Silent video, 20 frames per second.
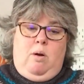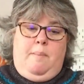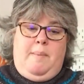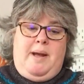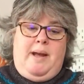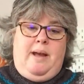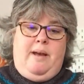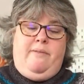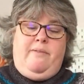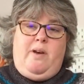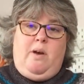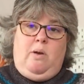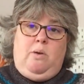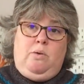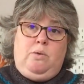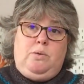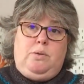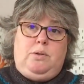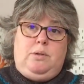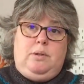my
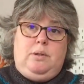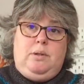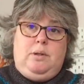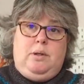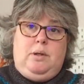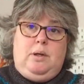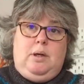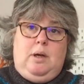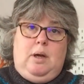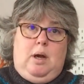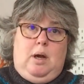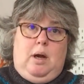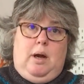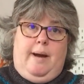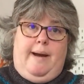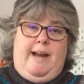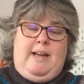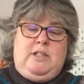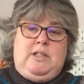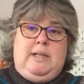FOs.
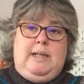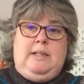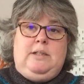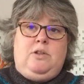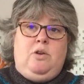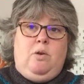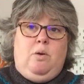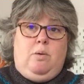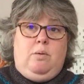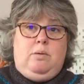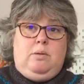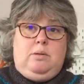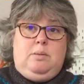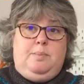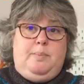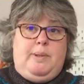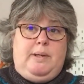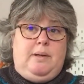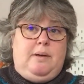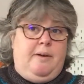Actually it's not,
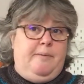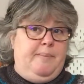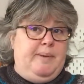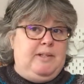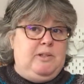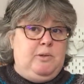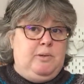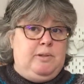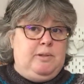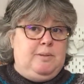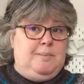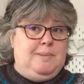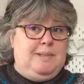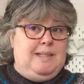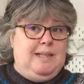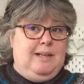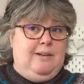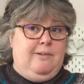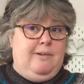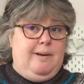but I've been doing some
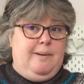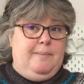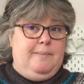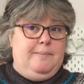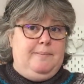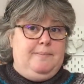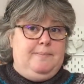secret